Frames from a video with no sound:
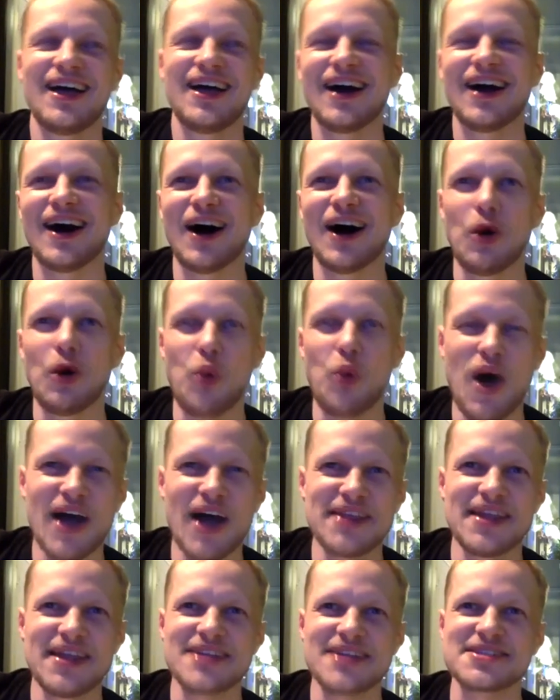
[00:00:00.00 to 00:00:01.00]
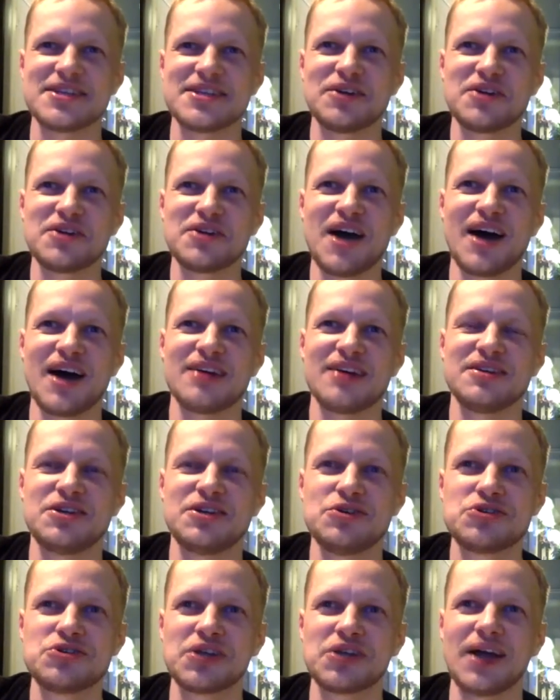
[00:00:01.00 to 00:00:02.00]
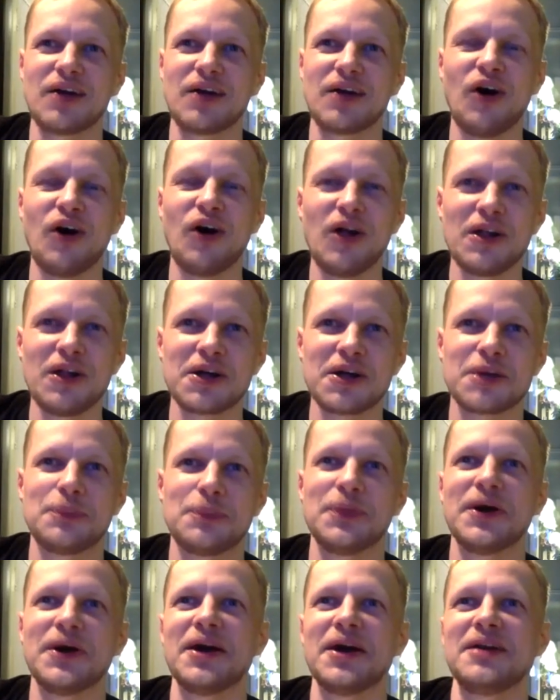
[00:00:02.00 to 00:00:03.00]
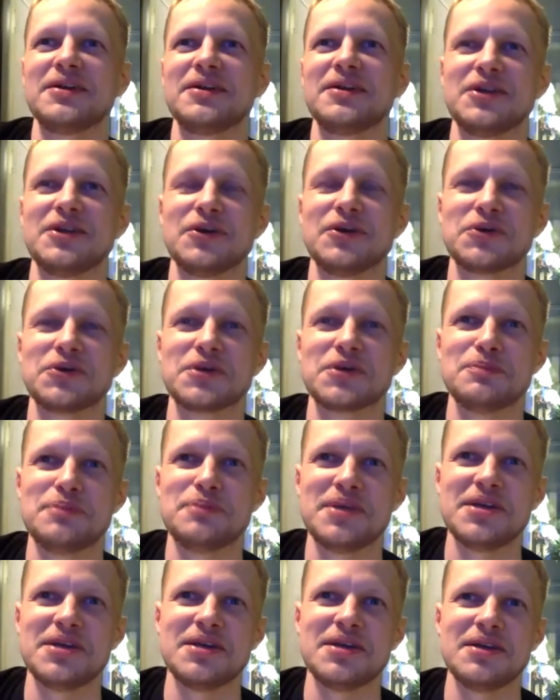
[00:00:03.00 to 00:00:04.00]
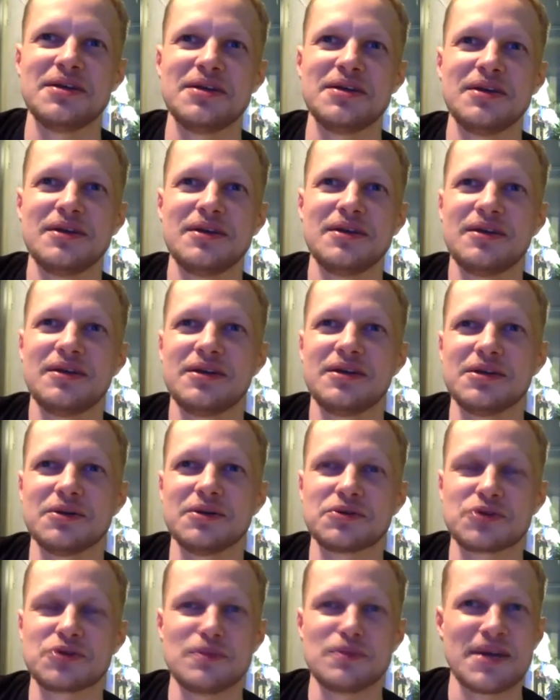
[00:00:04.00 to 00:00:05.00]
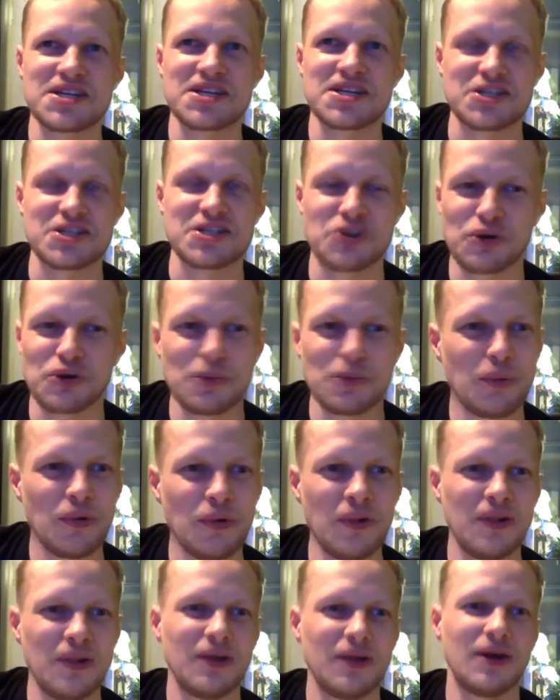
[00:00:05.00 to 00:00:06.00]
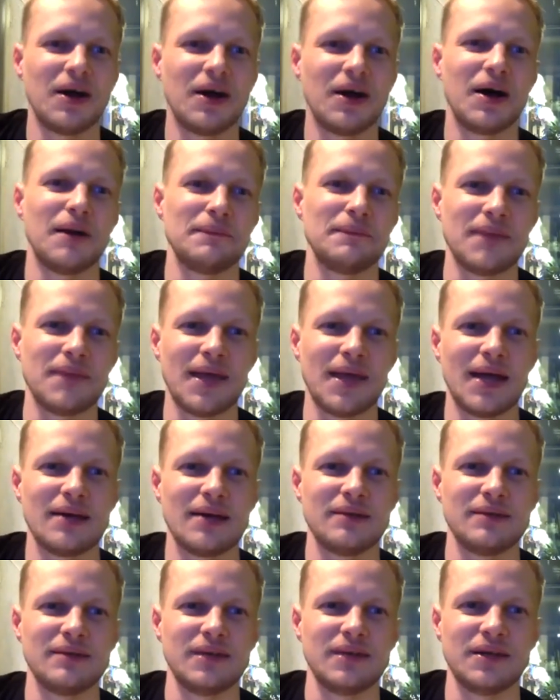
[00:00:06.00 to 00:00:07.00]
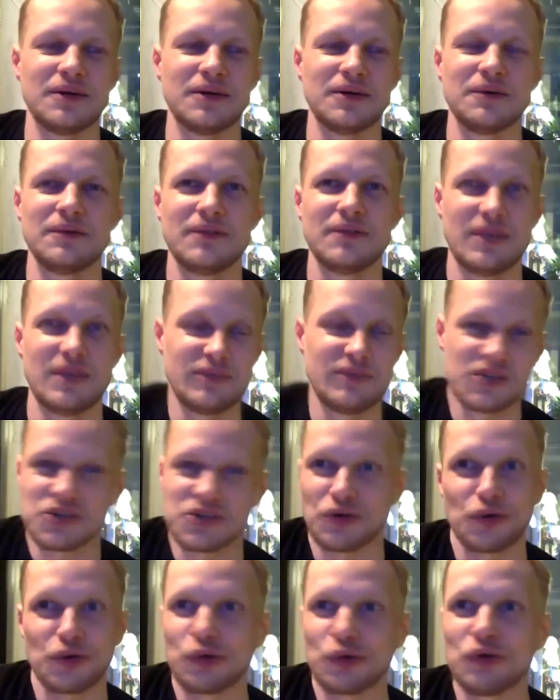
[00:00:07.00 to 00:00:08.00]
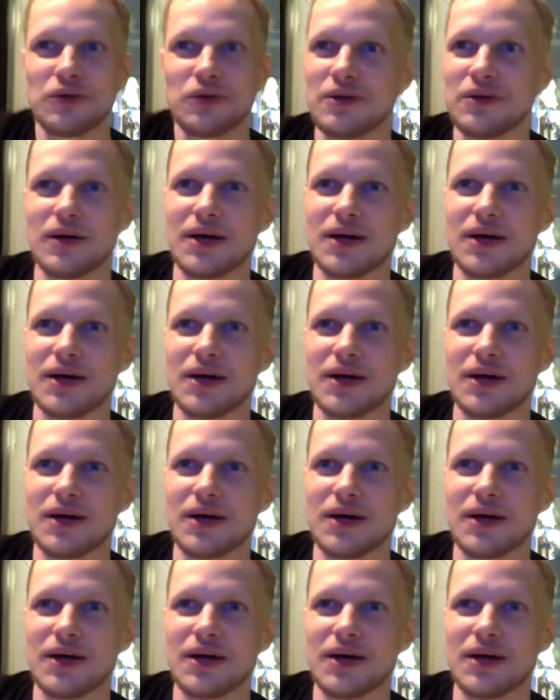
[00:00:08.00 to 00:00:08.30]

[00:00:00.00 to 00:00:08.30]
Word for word: uh, a wine that's, you know, not hugely alcoholic, but, you know, can be, you know, tremendously durable um, and, you know, even eternal.